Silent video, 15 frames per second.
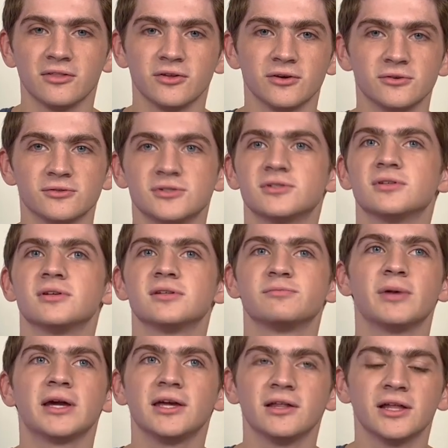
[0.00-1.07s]
there's
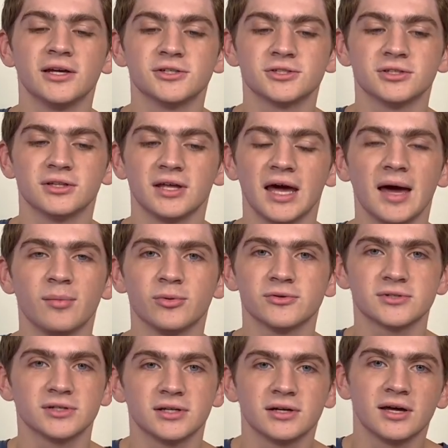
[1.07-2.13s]
speculation that Apple's gonna